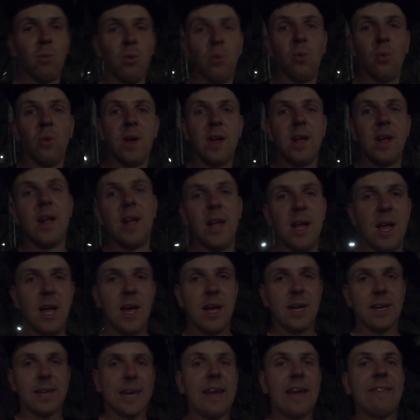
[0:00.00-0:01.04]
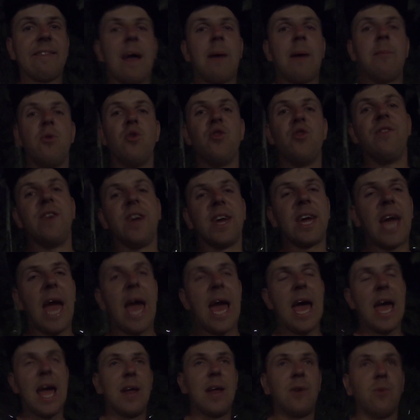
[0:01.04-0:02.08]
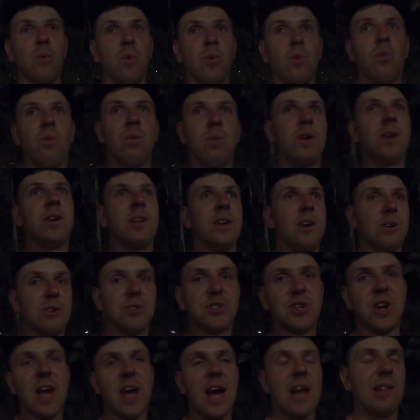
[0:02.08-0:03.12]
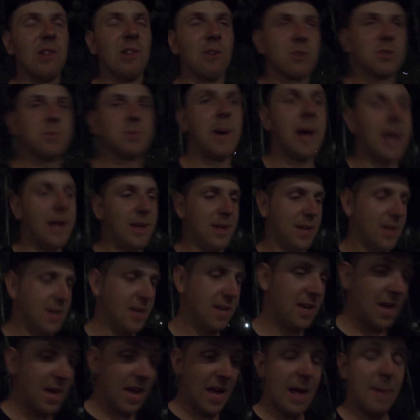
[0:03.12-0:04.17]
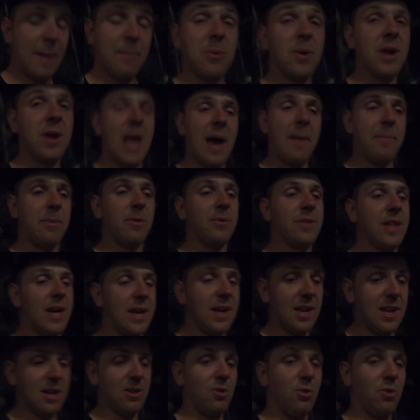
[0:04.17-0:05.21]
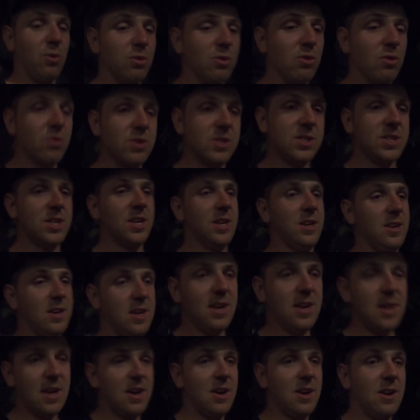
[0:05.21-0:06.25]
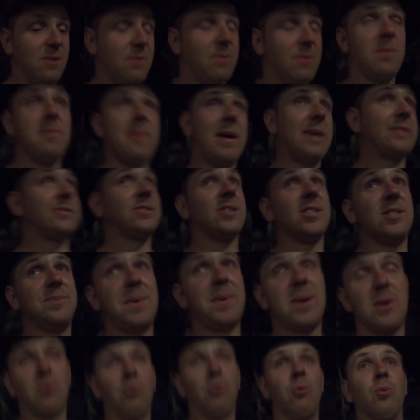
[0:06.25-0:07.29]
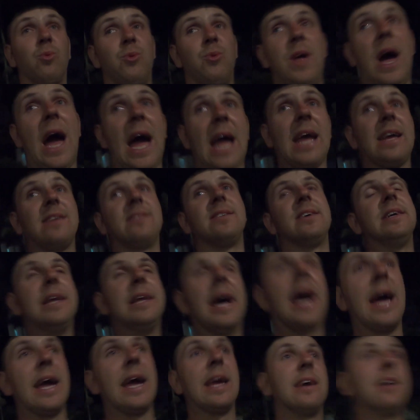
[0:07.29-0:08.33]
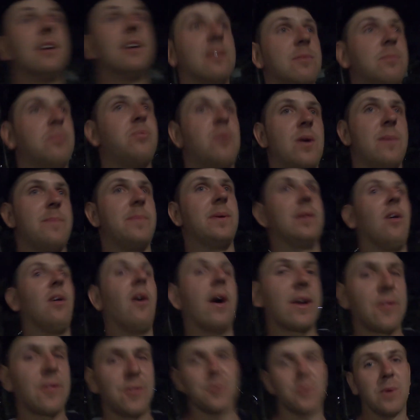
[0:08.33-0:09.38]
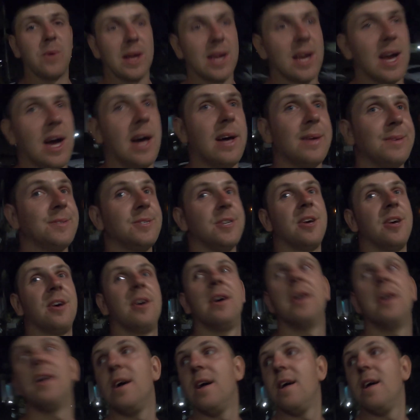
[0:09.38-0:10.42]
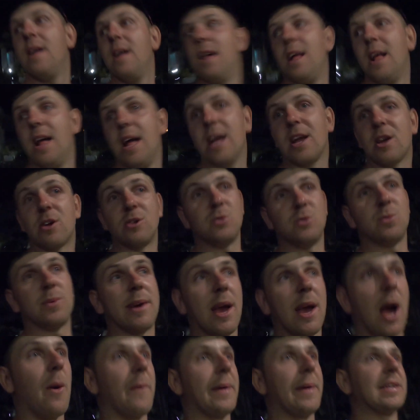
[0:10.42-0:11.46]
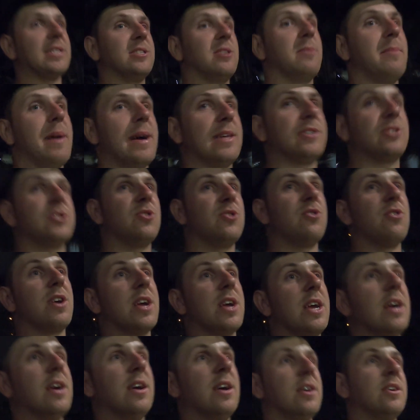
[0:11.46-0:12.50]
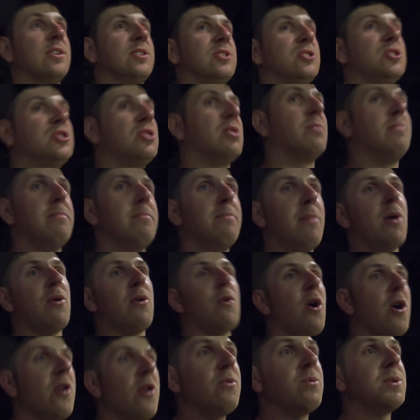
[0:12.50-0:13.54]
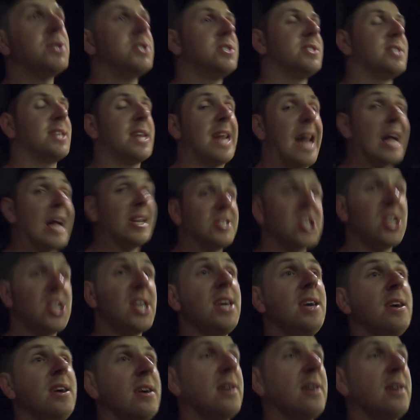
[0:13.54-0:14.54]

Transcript: we'll get that moving and I'll show you how it looks. But I'm pretty happy with how it all looks. We basically spent all day today prepping like 3 cars because we're going to Matsuri tomorrow, which is at Archie.